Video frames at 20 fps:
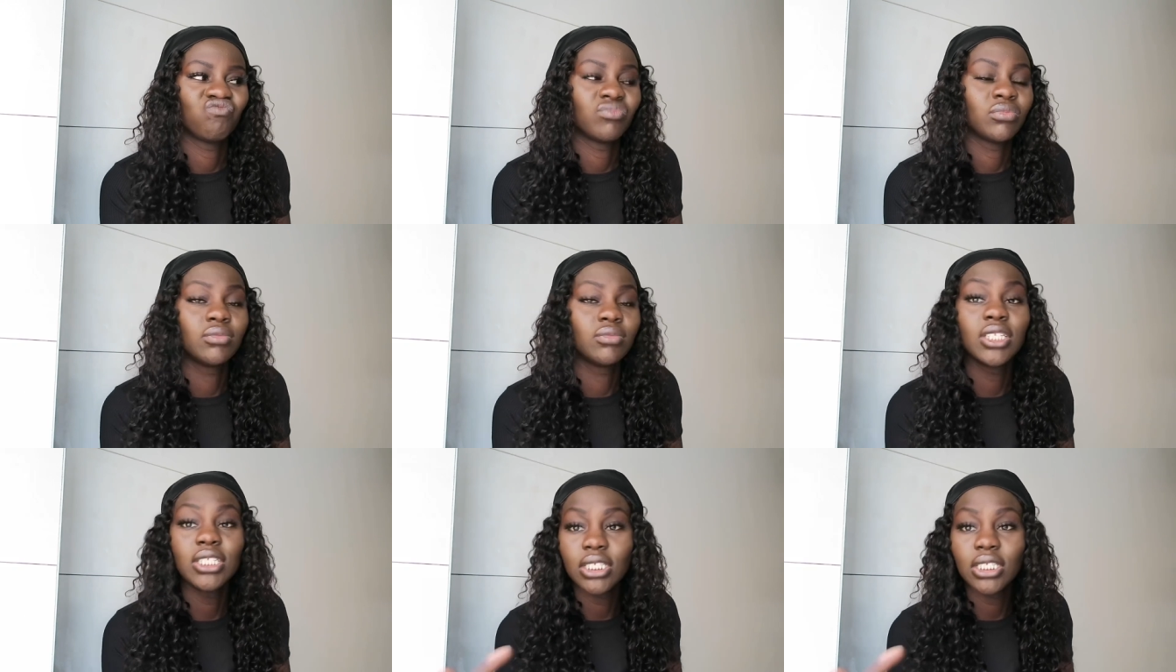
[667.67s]

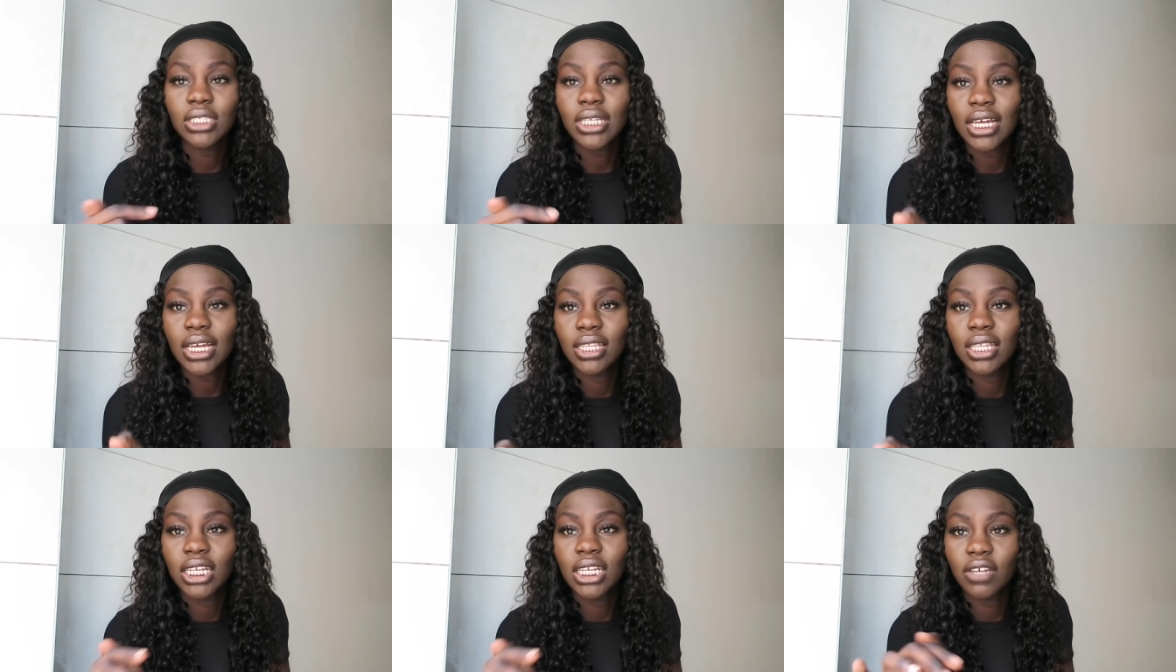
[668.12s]
This is
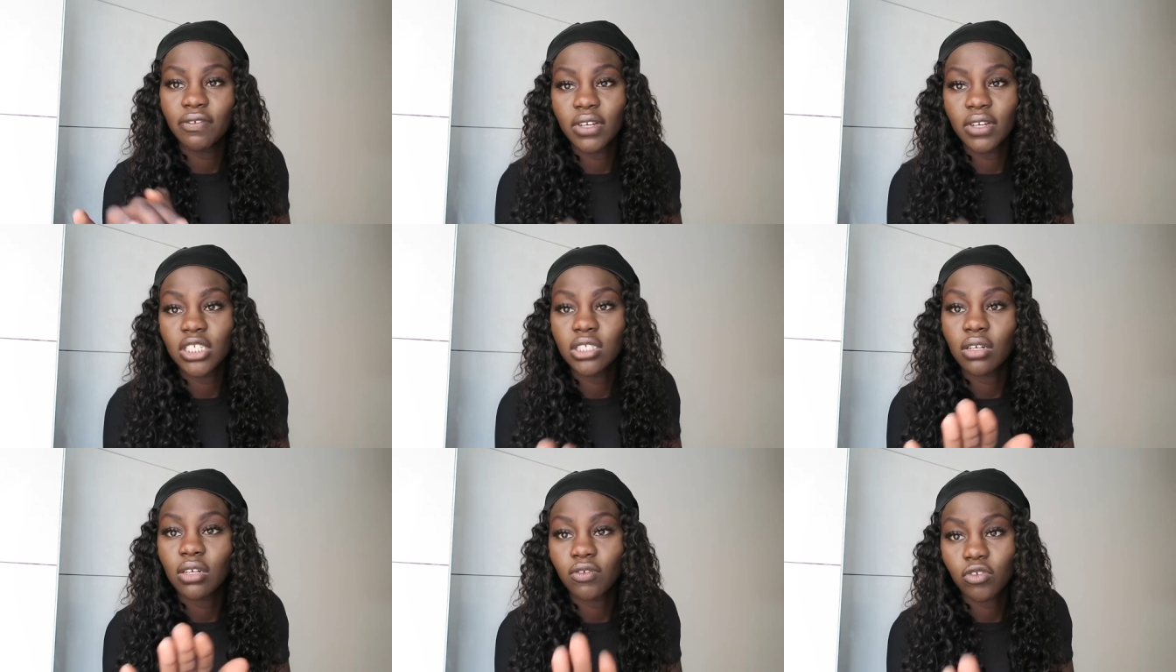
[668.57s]
the
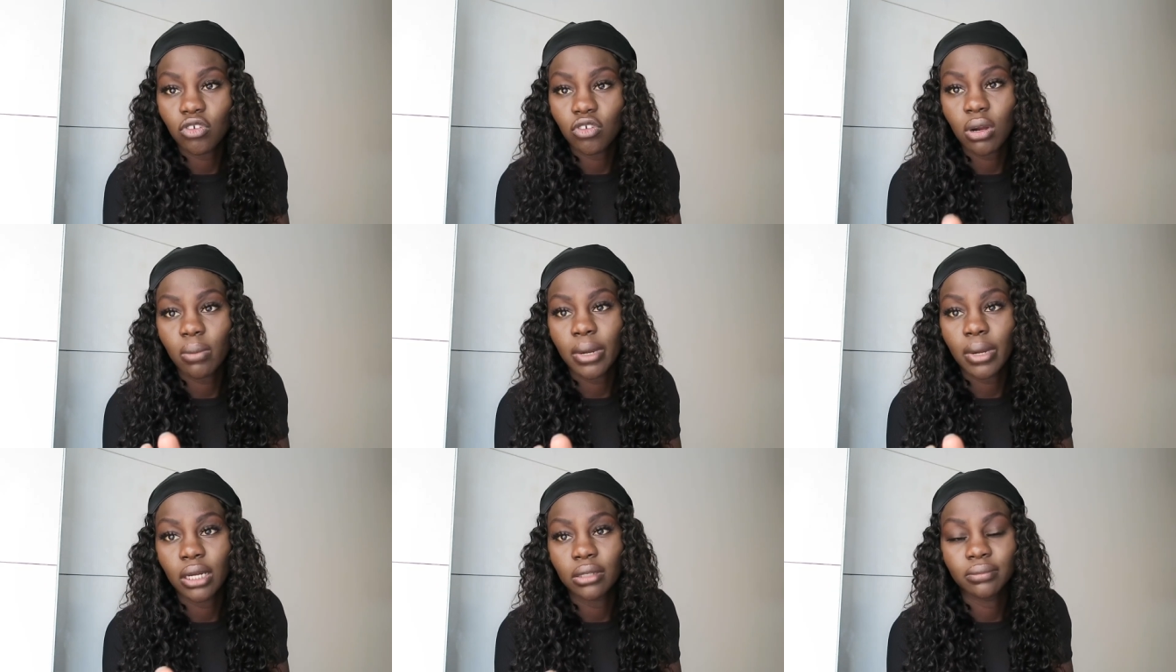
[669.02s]
definition of
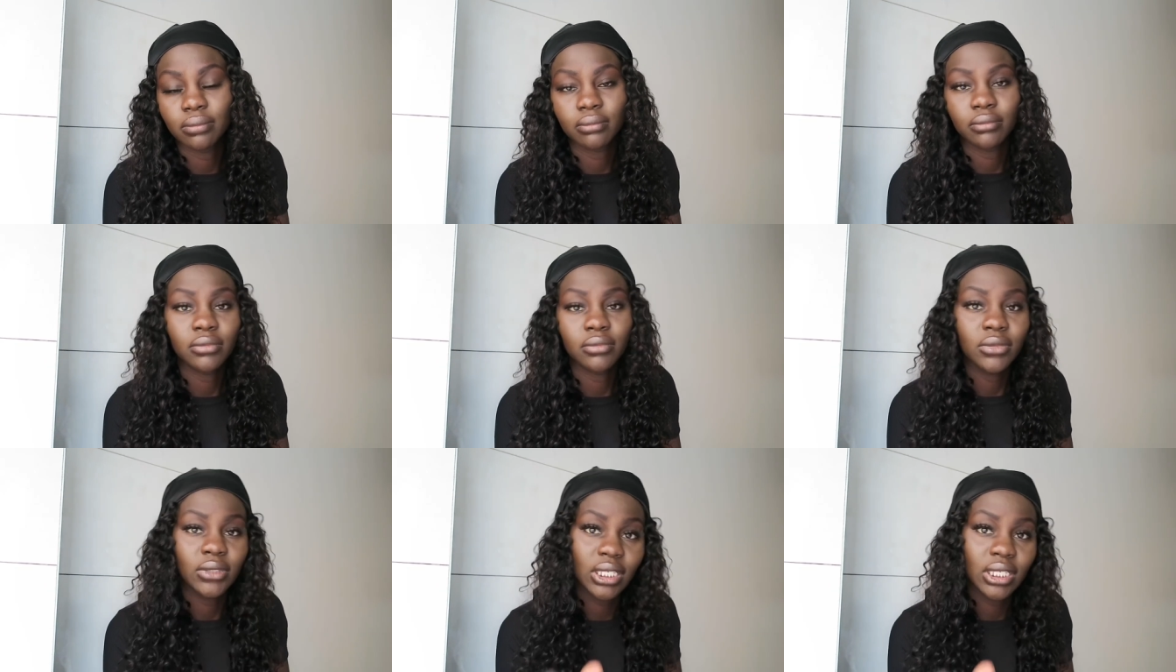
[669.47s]
trauma.
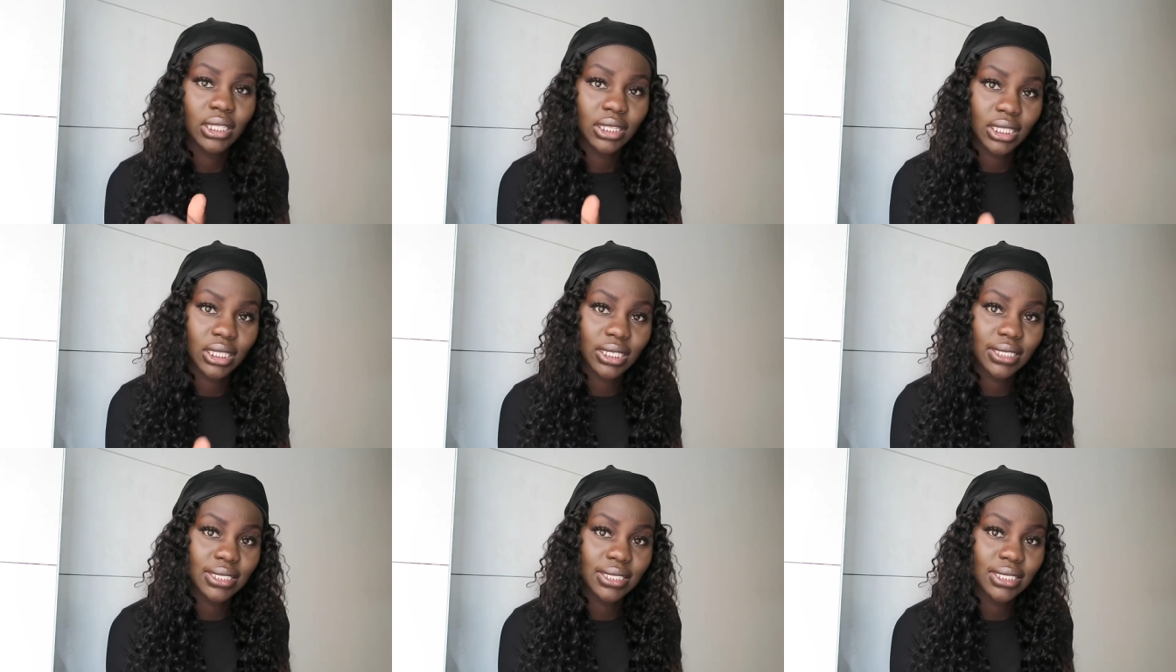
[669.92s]

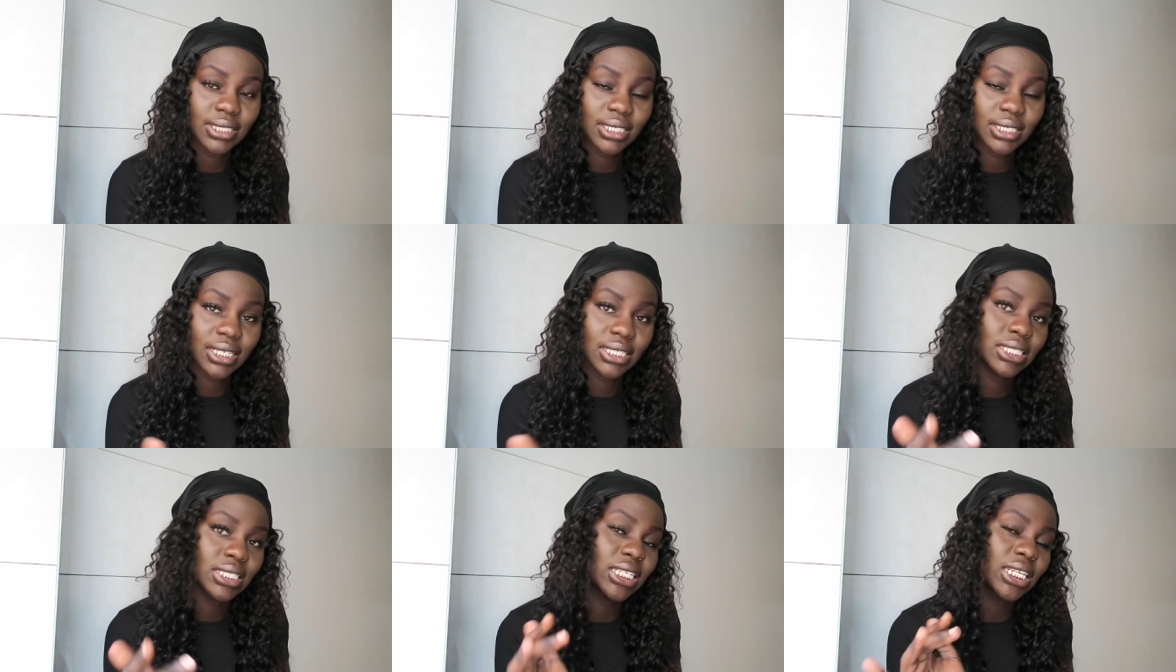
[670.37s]
This
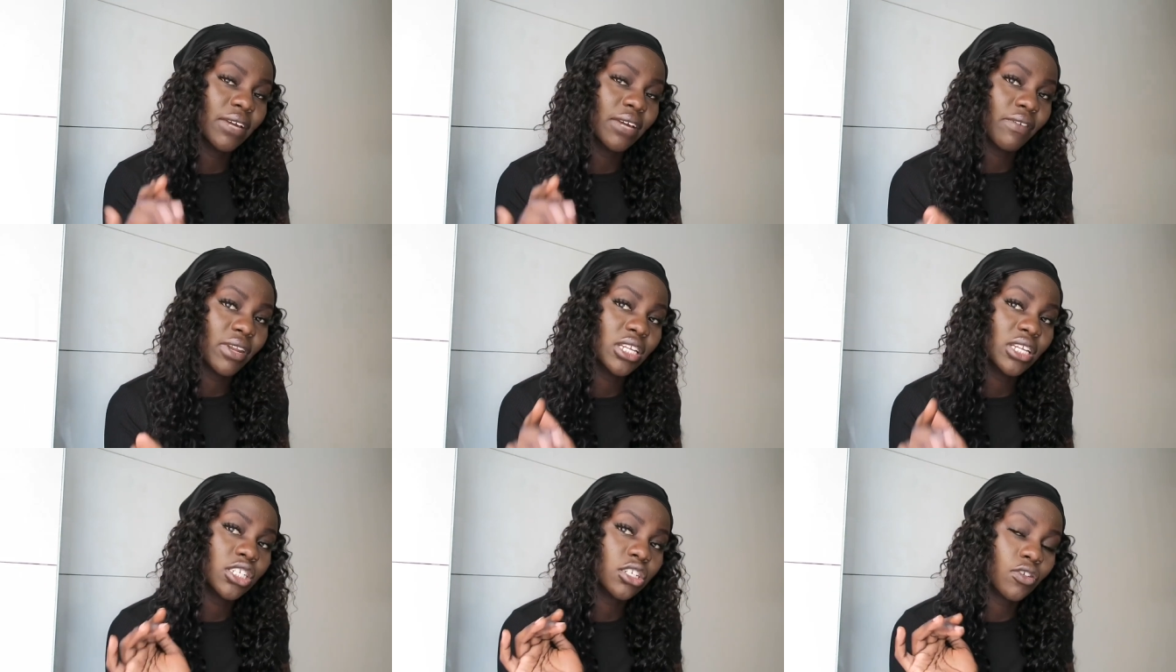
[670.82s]
is the
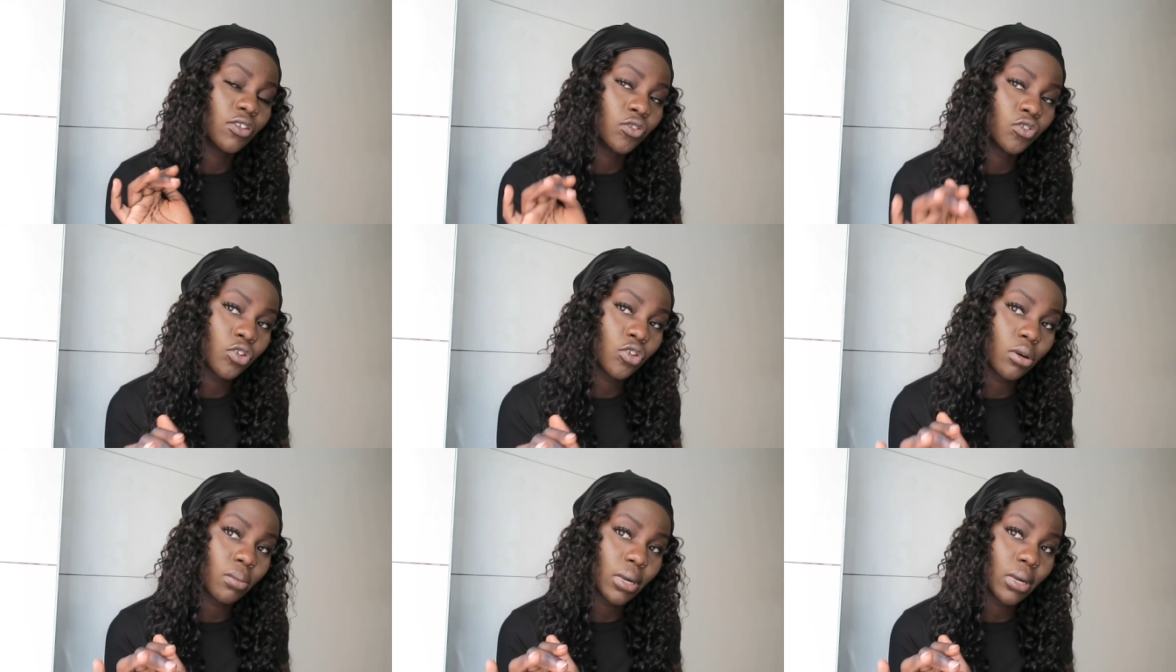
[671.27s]
definition of
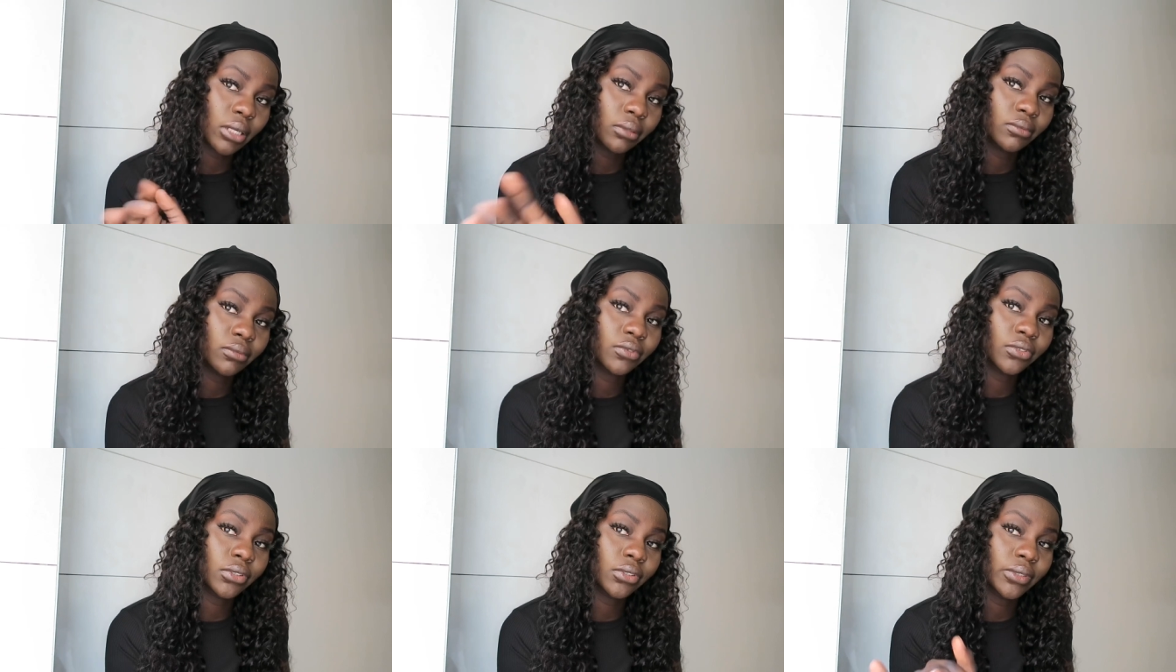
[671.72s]
trauma
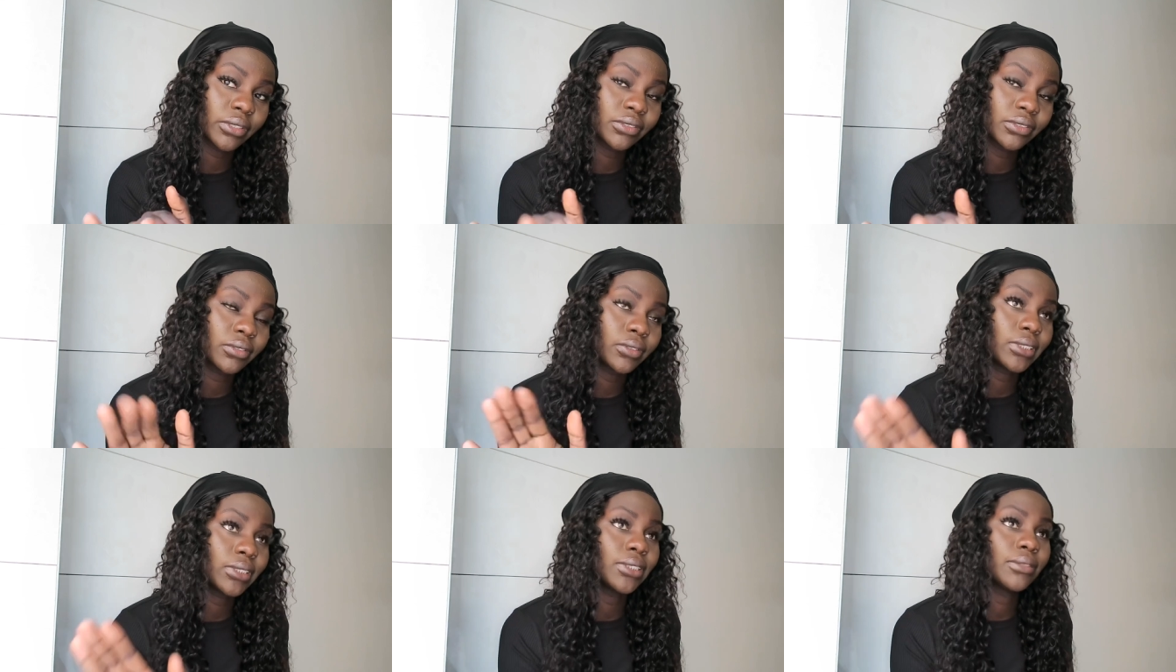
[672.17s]
for real, for
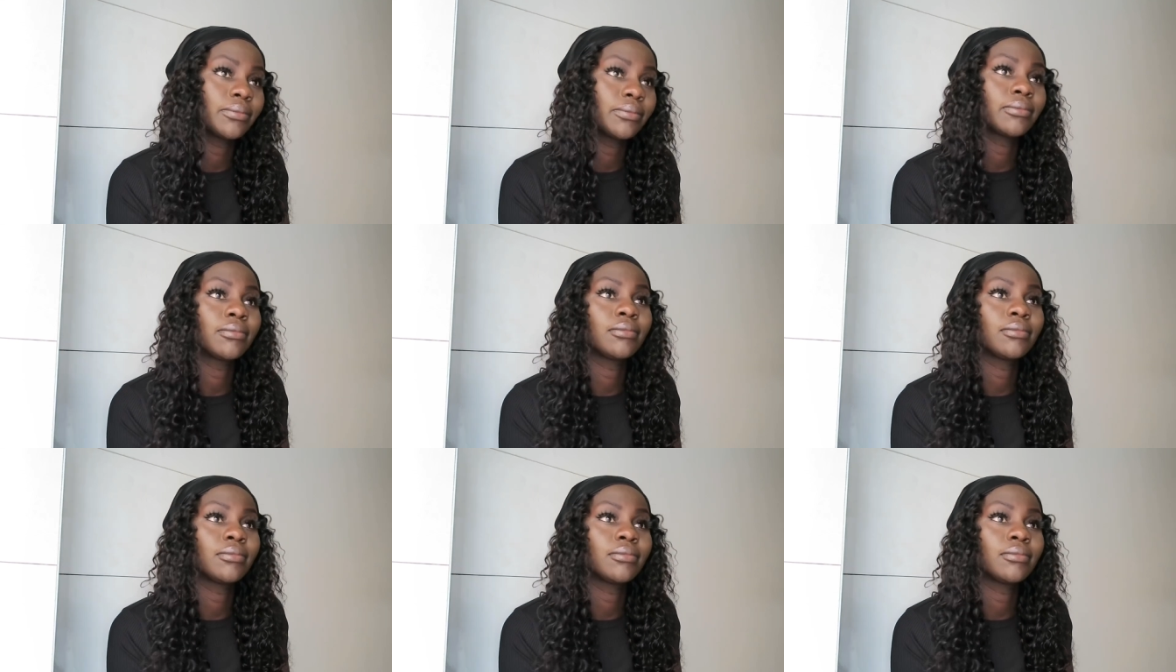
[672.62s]
real